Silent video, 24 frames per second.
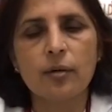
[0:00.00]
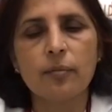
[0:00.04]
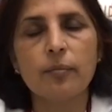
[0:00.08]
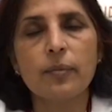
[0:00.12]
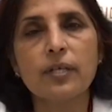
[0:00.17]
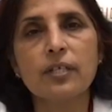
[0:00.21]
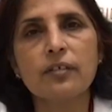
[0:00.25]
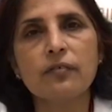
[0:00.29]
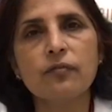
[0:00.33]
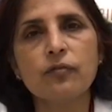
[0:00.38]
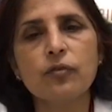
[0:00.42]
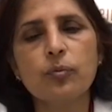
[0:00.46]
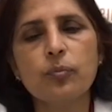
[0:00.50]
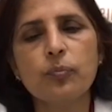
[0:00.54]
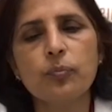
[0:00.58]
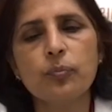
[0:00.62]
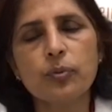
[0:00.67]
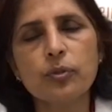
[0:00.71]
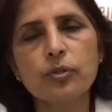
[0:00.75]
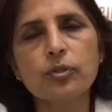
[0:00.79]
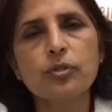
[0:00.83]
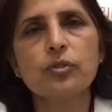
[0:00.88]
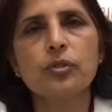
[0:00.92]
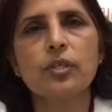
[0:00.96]
But if you
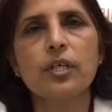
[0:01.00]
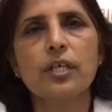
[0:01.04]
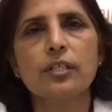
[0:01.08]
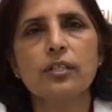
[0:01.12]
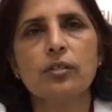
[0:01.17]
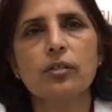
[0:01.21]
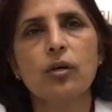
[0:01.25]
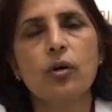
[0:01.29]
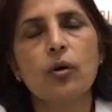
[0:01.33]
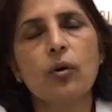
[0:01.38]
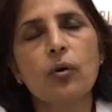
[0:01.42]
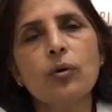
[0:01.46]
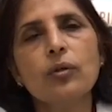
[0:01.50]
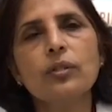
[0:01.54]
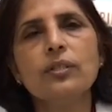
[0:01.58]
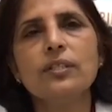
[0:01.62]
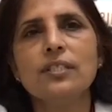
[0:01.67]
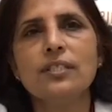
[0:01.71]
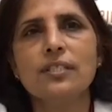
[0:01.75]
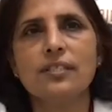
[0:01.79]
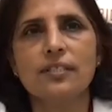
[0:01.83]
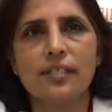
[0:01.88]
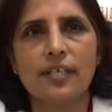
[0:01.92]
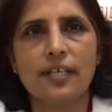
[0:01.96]
put together all
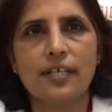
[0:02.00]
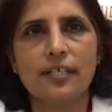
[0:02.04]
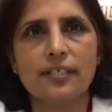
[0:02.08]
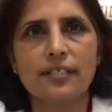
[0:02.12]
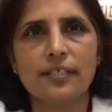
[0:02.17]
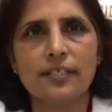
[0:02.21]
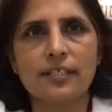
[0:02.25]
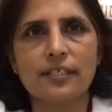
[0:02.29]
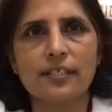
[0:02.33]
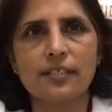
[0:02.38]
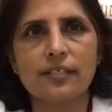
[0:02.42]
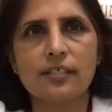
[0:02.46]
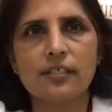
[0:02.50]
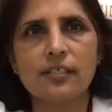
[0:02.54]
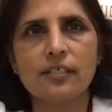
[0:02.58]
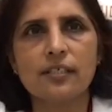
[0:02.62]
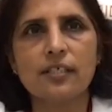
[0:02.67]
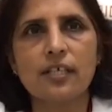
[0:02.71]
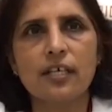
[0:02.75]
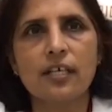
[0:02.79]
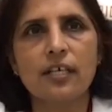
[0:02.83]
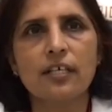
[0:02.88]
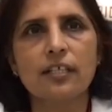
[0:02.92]
these rare diseases,